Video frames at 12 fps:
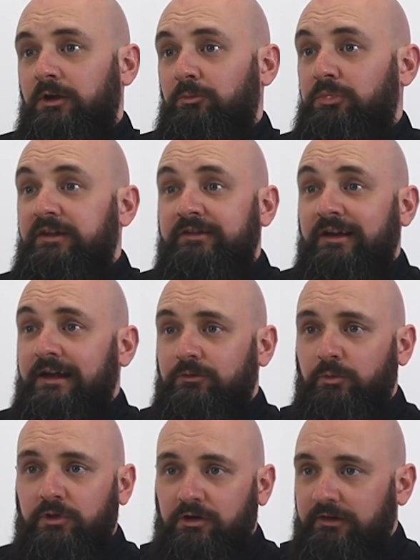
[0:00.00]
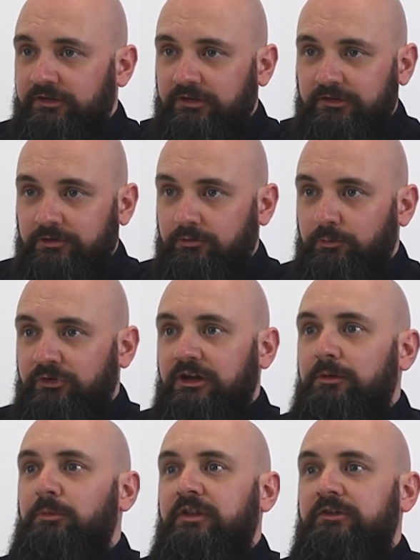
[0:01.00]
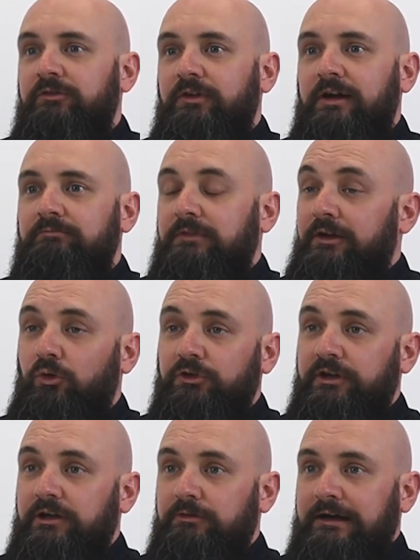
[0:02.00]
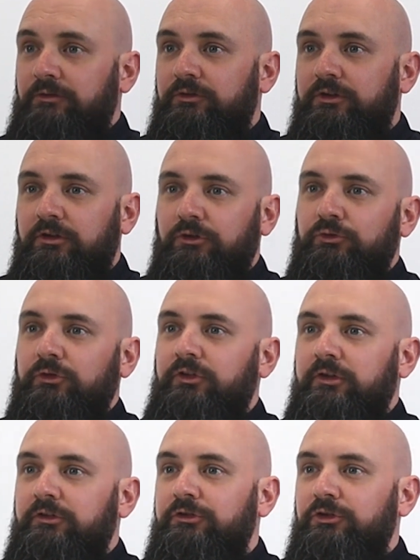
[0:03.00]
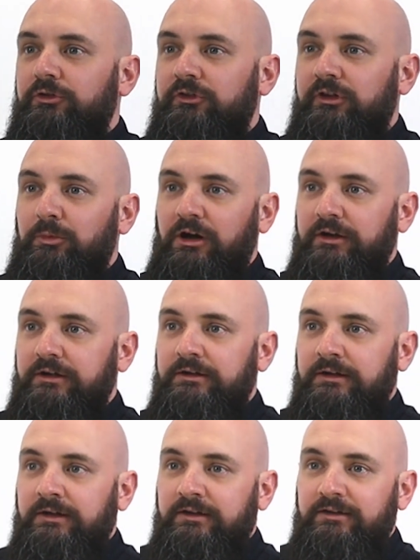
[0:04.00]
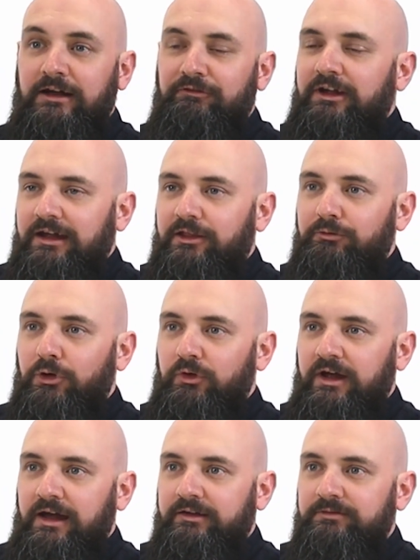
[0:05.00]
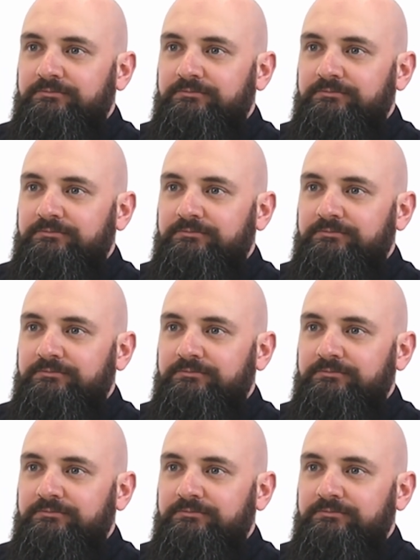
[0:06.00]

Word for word: Please connect with our NCC Group team at this event and all year round as a trusted security partner, navigating the road ahead.